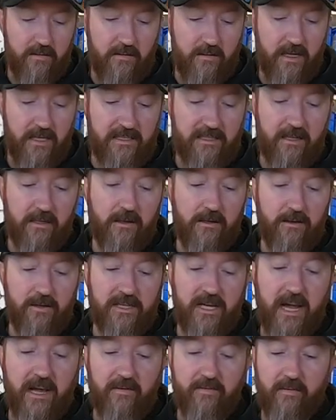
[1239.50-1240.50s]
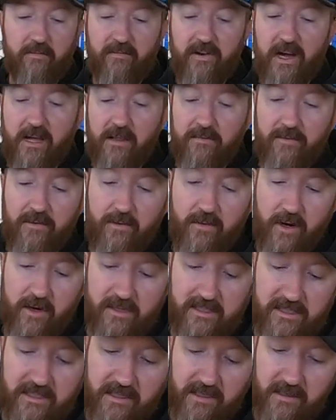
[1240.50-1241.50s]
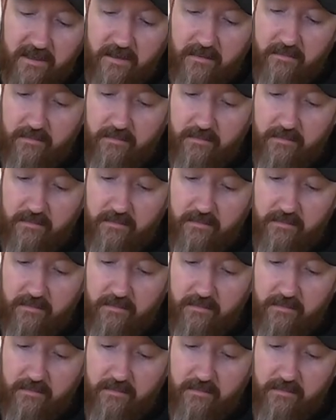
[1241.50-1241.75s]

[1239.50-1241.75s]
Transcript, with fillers: Nice clear tank from Valley View RC.